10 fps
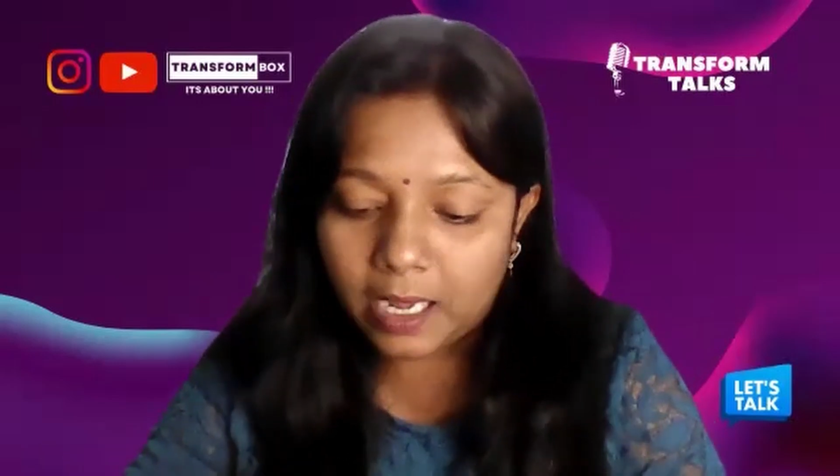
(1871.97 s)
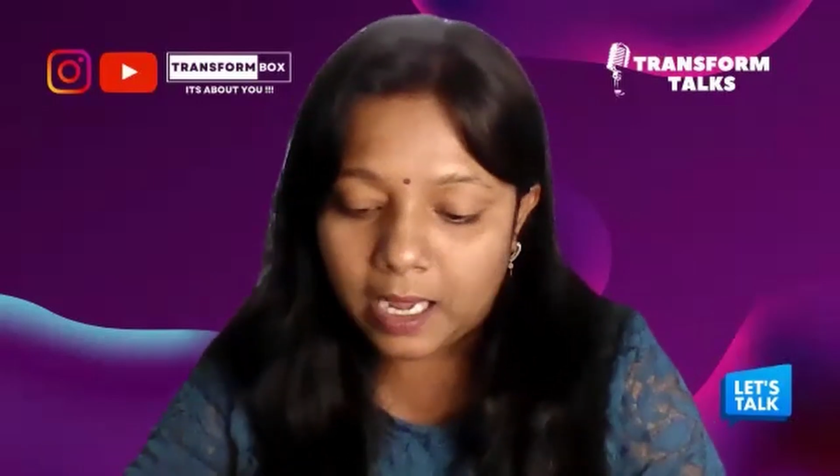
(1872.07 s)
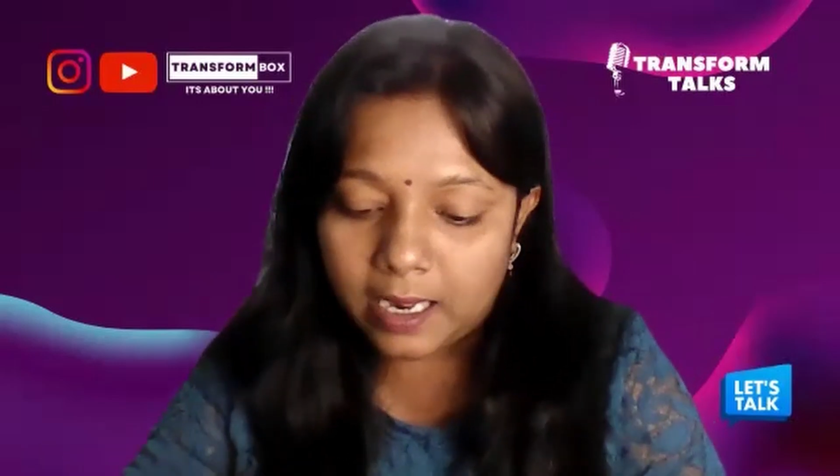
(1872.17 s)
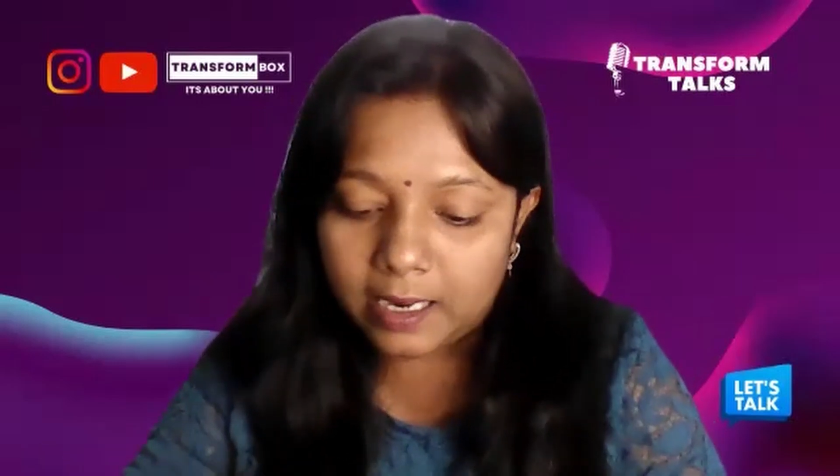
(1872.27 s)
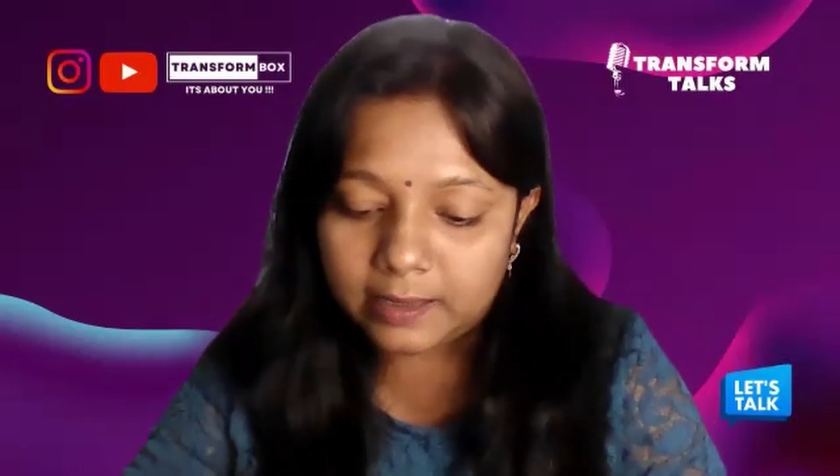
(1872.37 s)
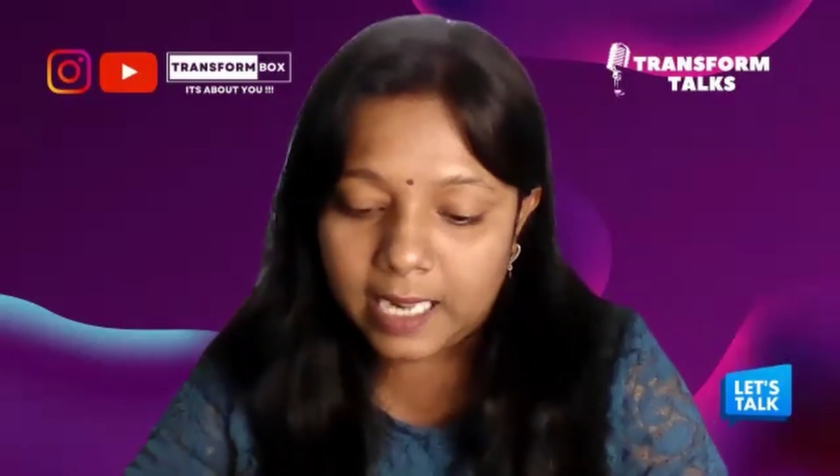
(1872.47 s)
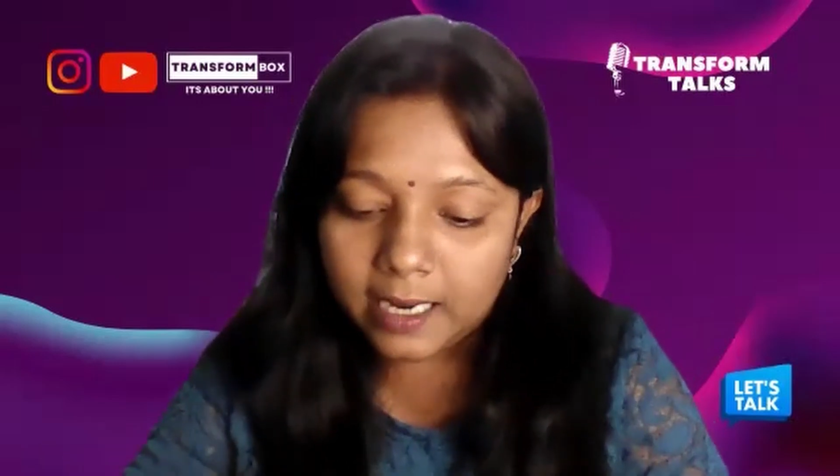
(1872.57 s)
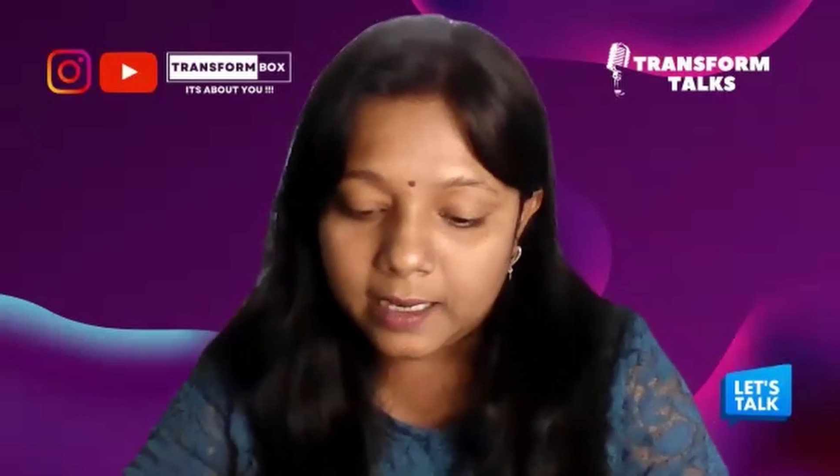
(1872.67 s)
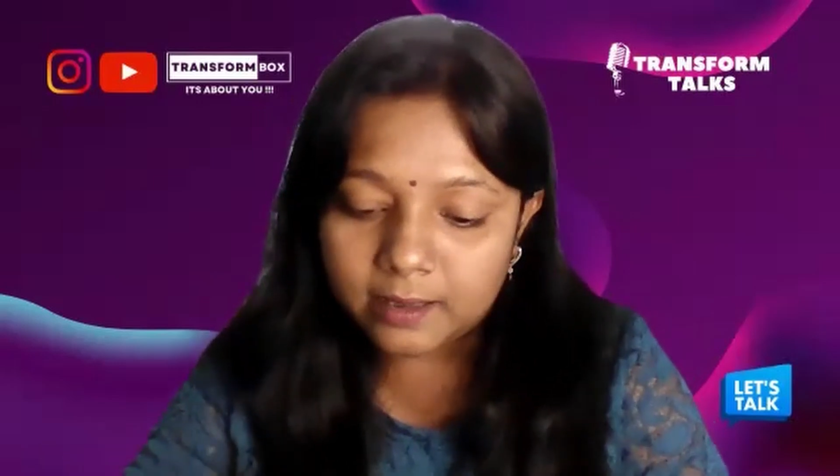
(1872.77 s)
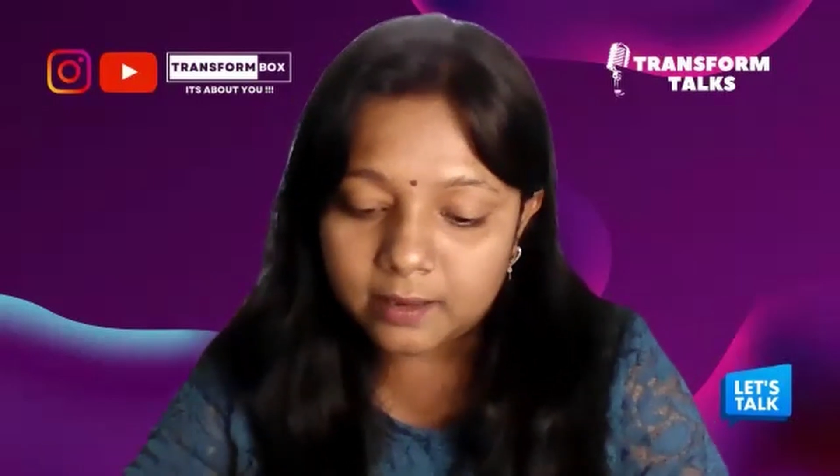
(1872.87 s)

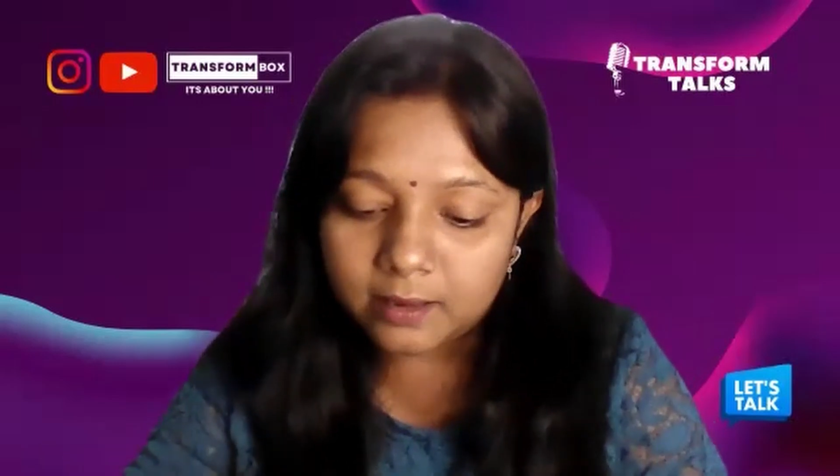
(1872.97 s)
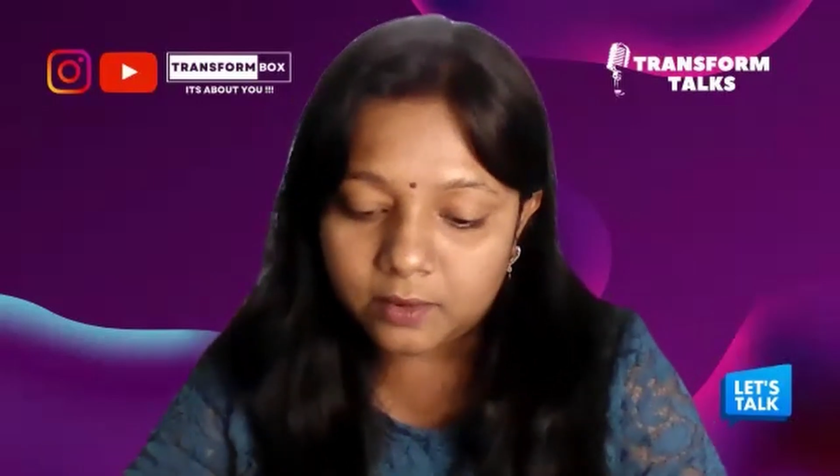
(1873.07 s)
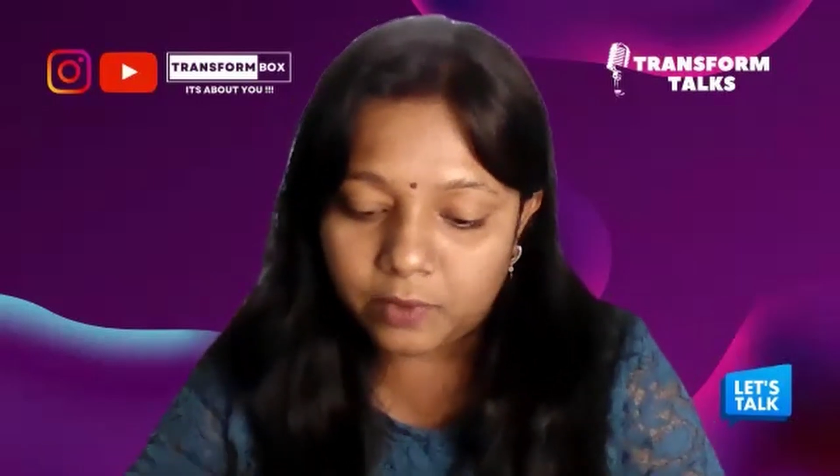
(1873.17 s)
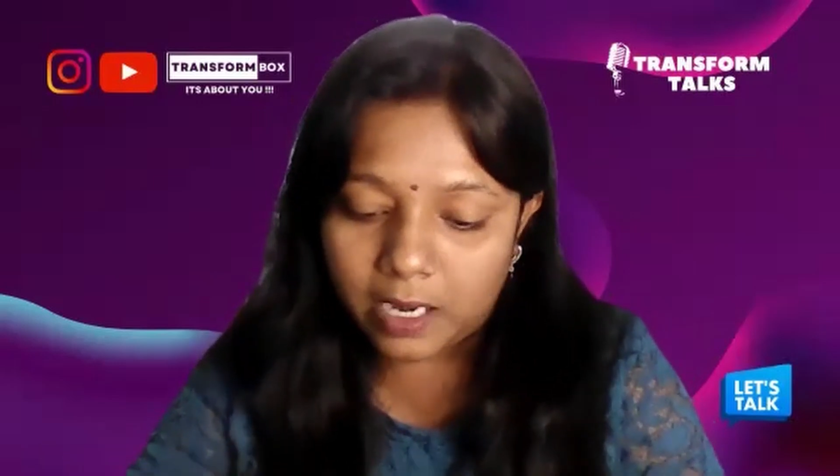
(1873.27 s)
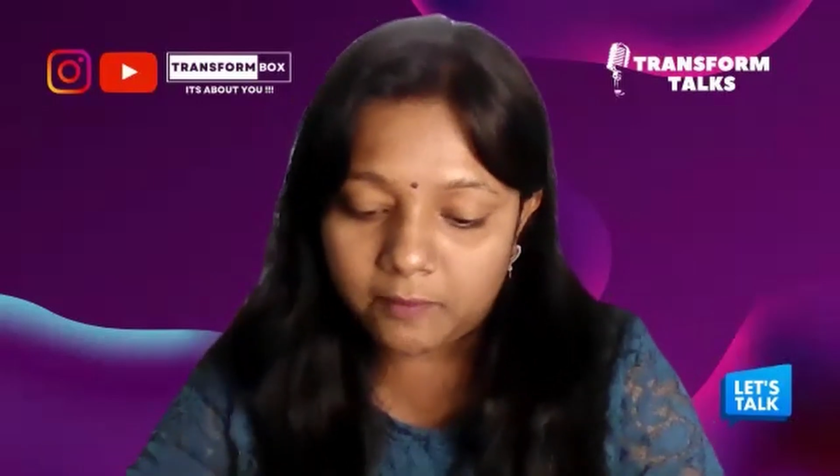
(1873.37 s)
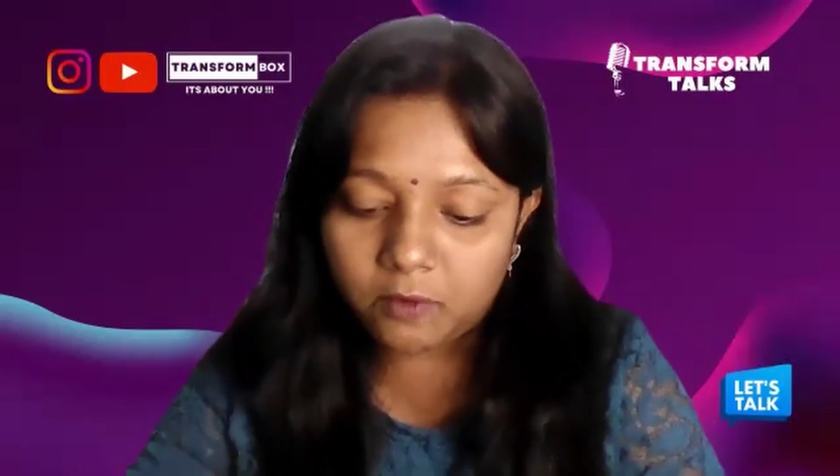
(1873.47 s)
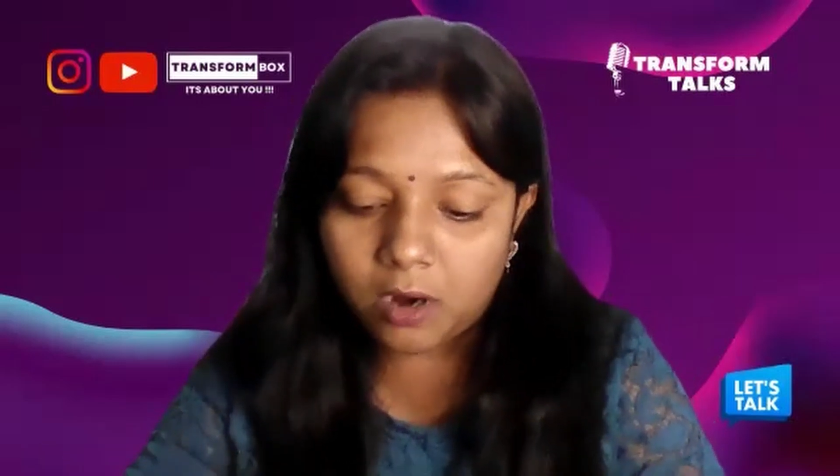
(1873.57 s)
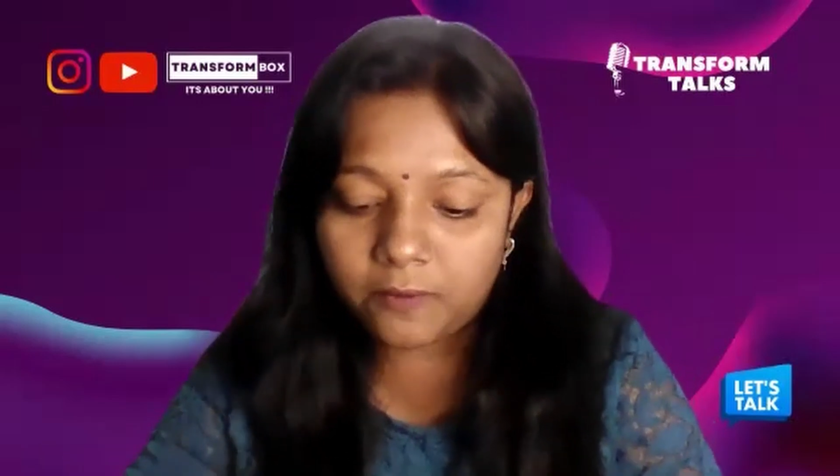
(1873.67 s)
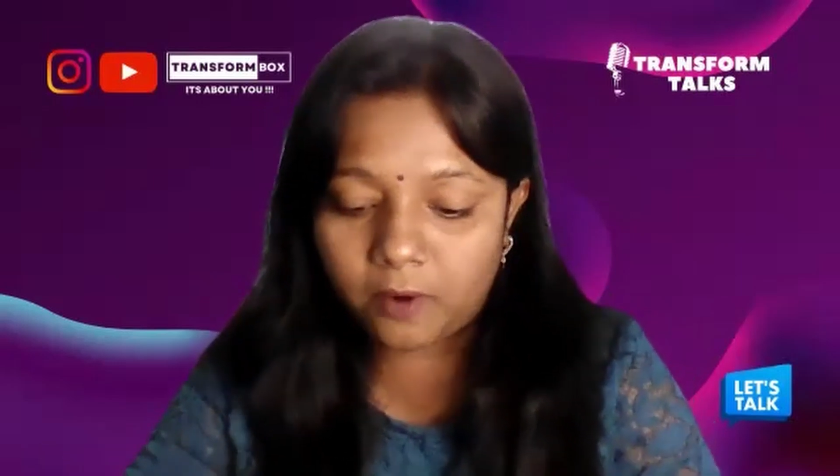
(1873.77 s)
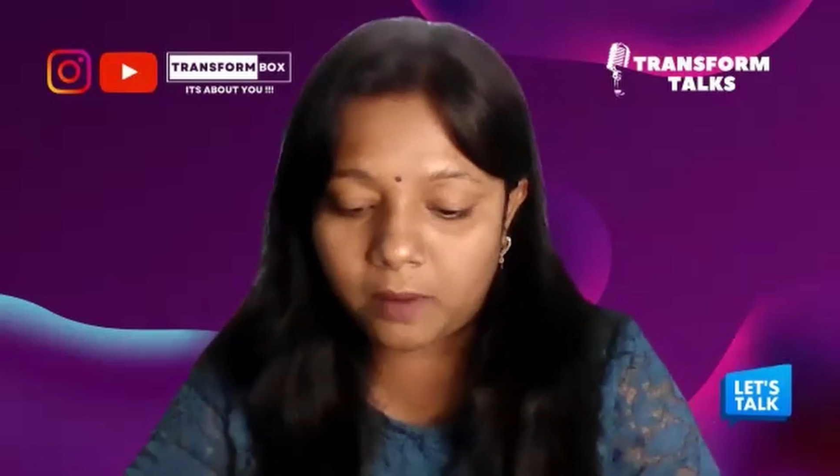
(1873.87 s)
that we have got